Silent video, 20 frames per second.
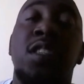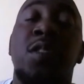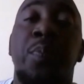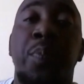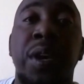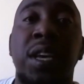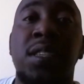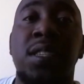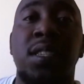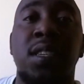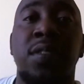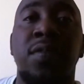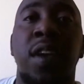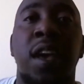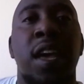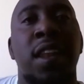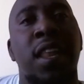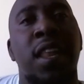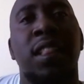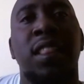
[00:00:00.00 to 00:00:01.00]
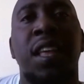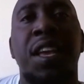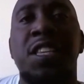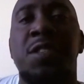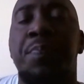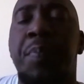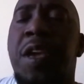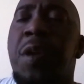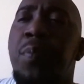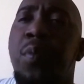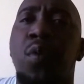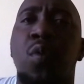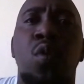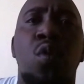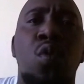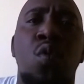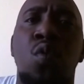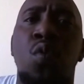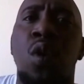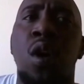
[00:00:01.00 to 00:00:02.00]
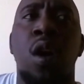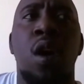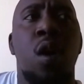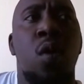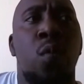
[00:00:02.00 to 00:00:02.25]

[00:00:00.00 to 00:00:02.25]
expensive that these people who